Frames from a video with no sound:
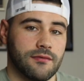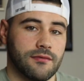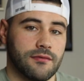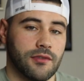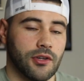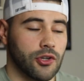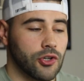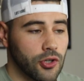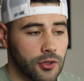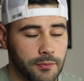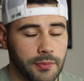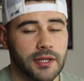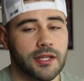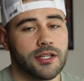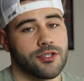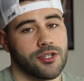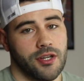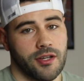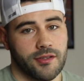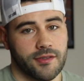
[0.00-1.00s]
there could be a
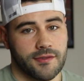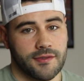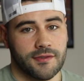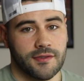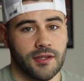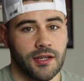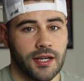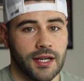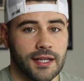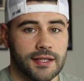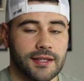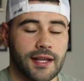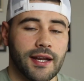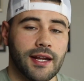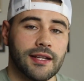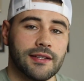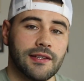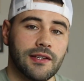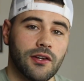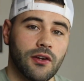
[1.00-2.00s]
chance, that Anthony